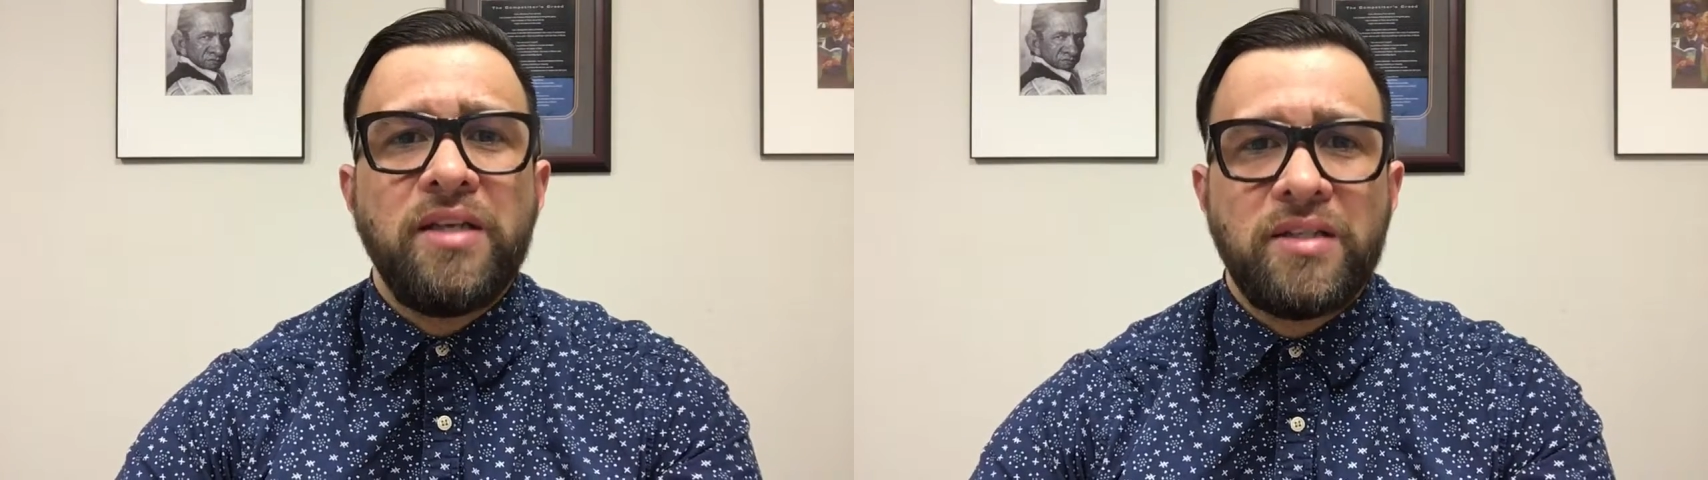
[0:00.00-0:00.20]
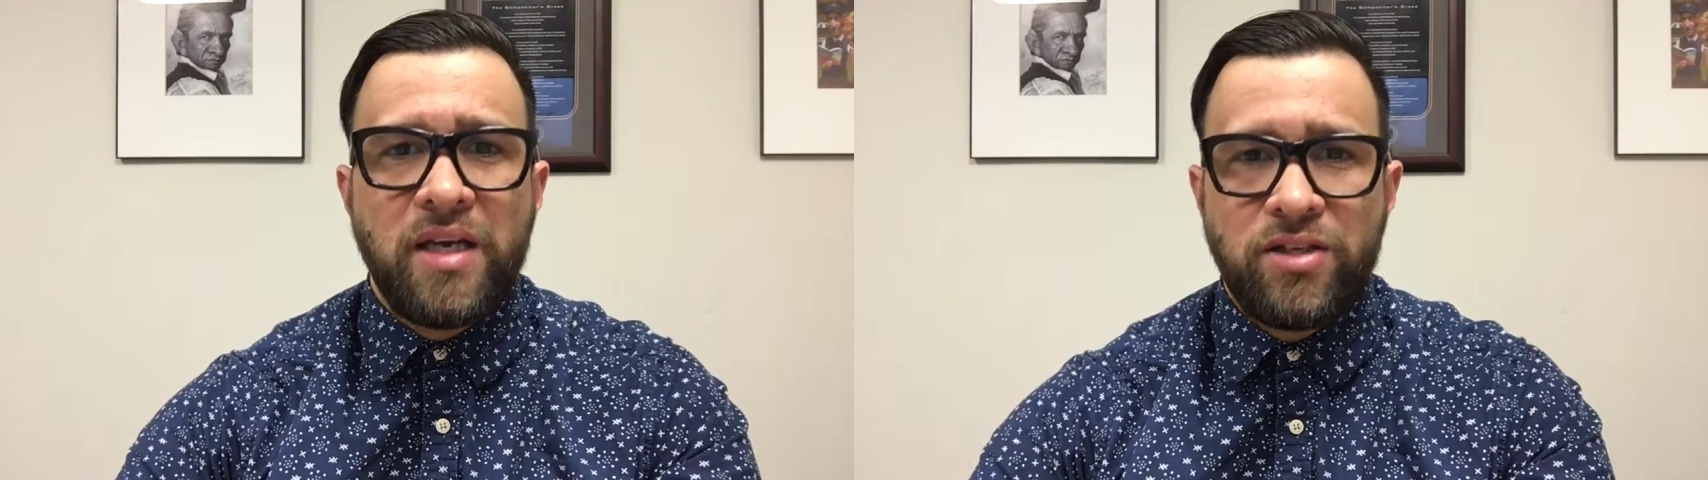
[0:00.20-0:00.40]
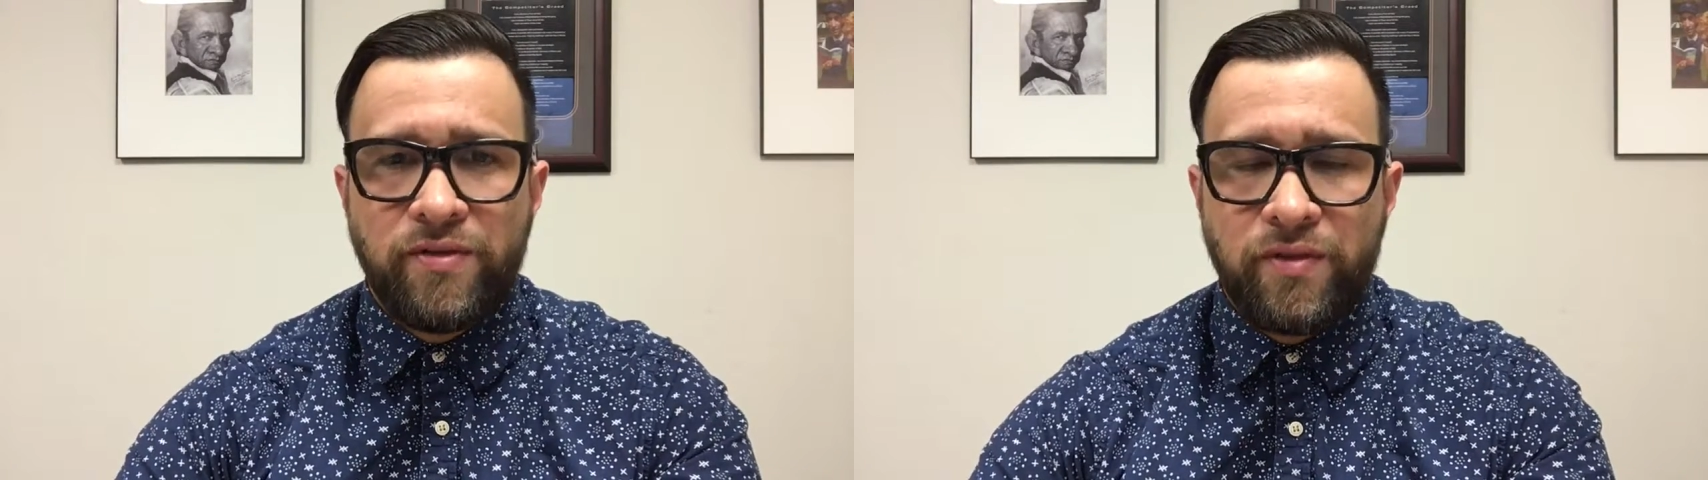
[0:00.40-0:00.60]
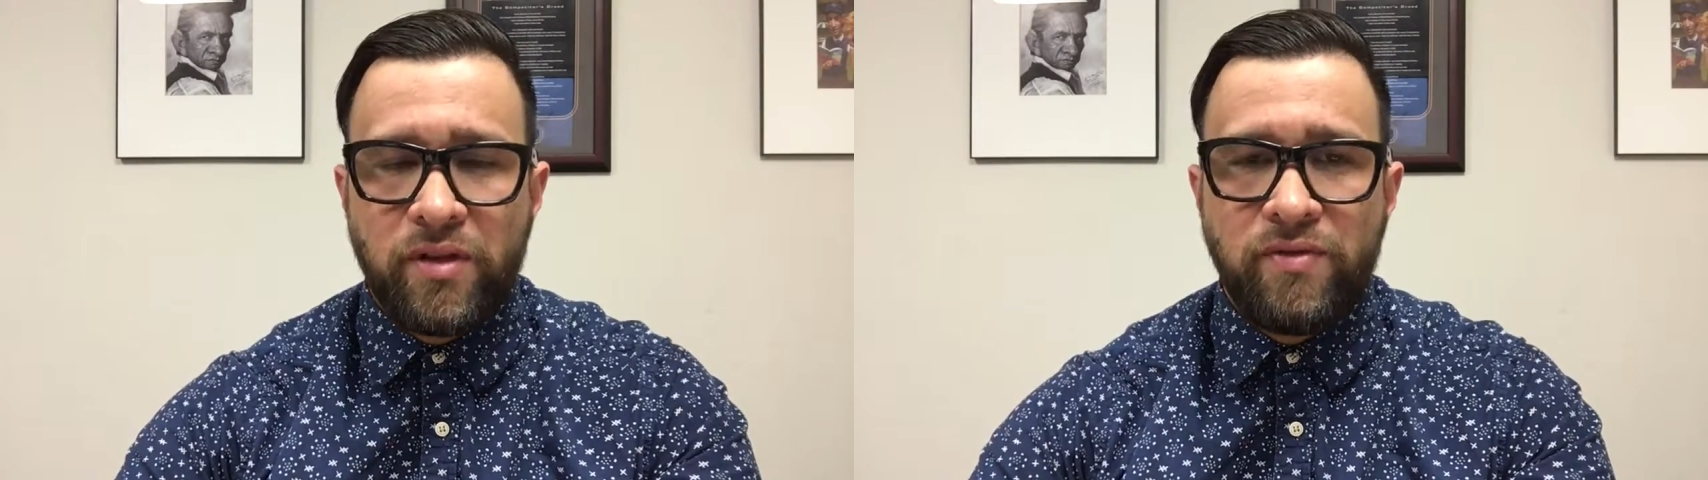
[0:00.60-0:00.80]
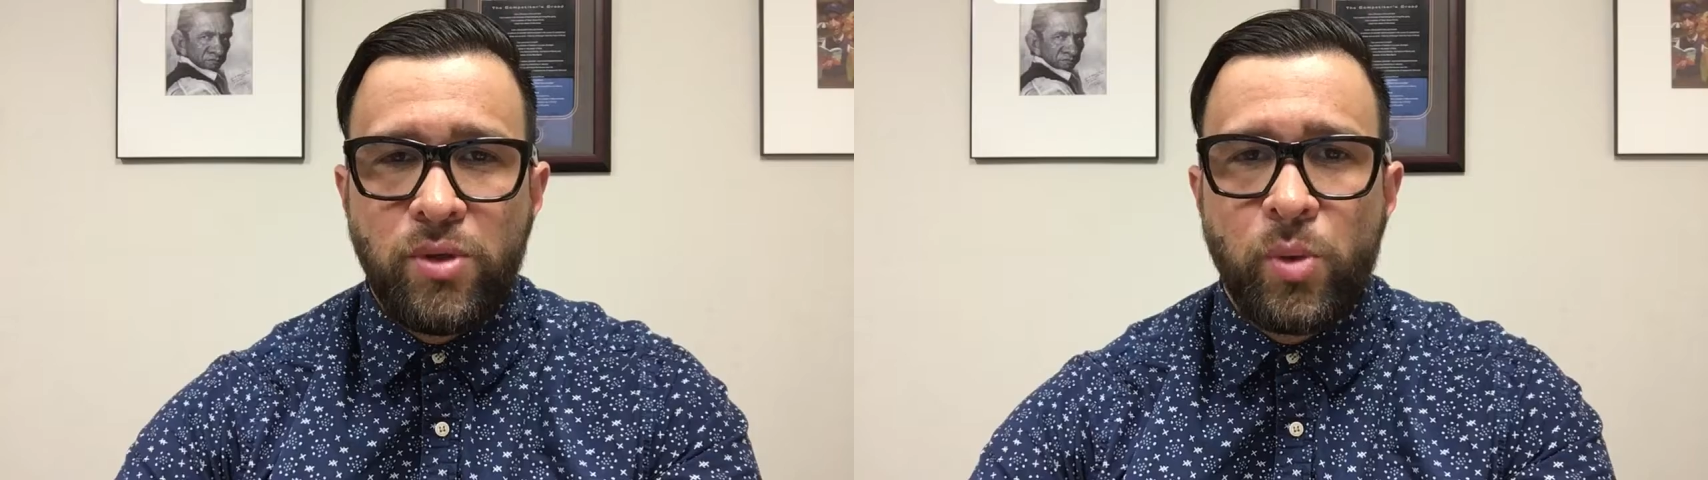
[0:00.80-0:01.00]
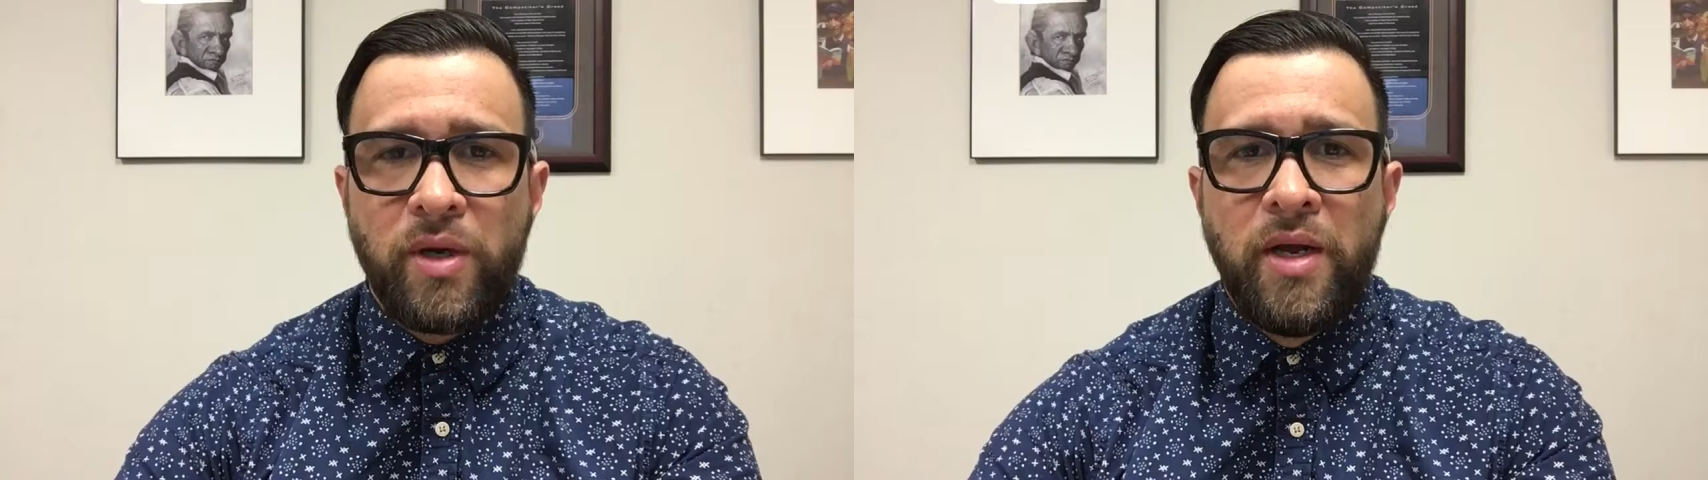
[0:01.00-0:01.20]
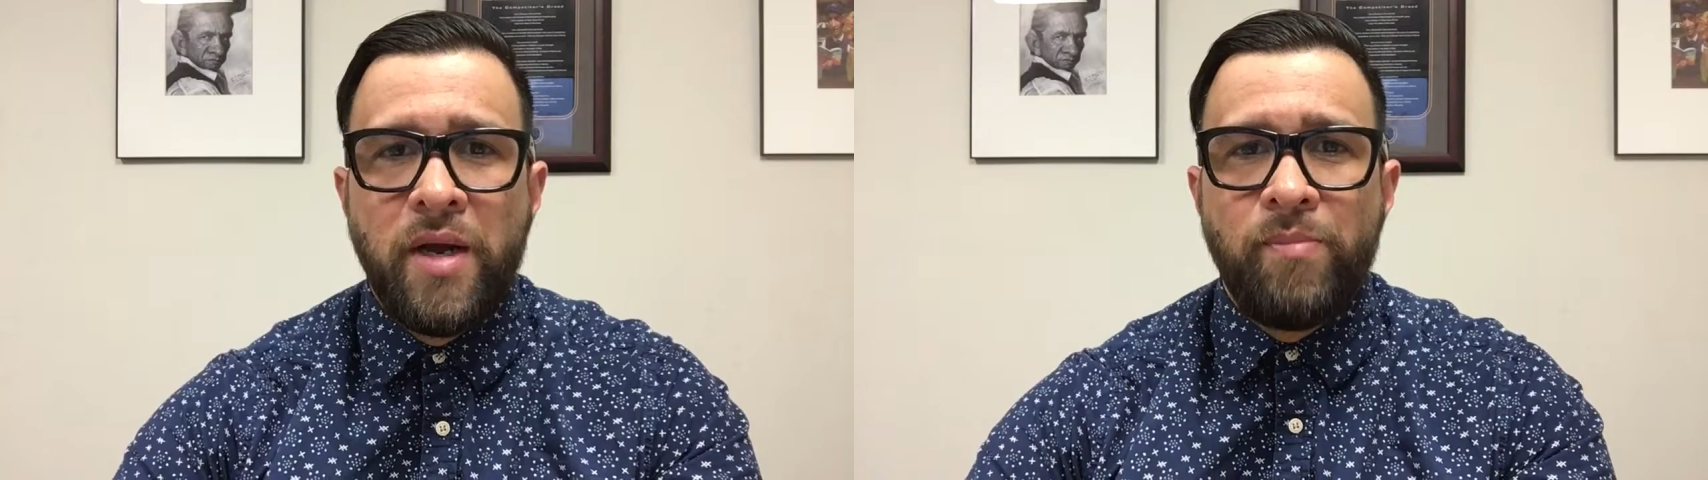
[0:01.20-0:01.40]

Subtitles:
the attention for the viewer.